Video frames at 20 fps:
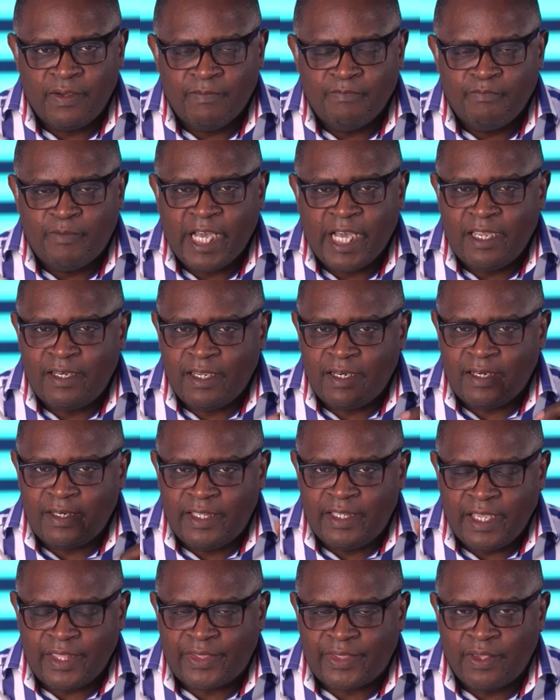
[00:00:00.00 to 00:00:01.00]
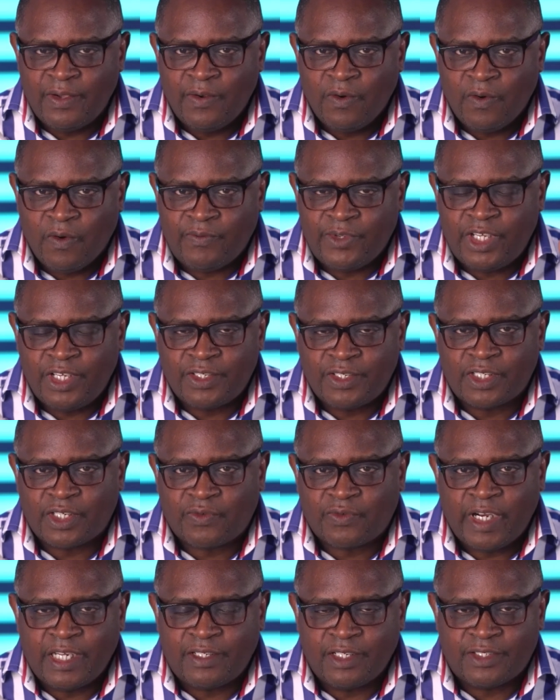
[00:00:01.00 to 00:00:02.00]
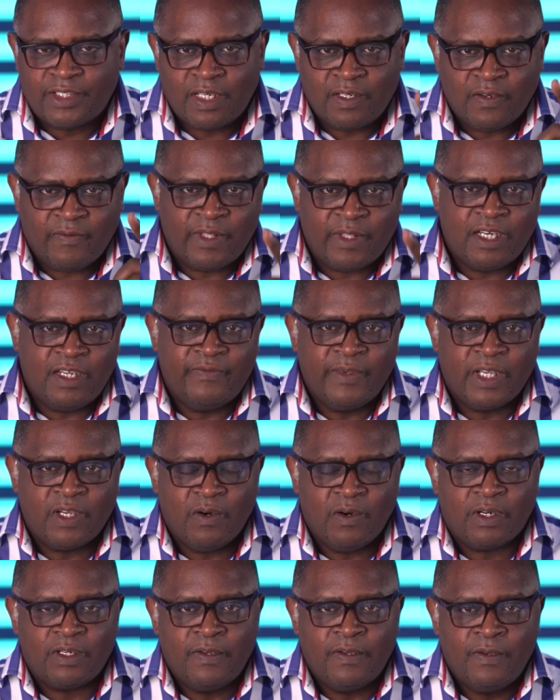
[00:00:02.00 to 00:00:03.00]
by the death of Jesus Christ, the Son of the living God.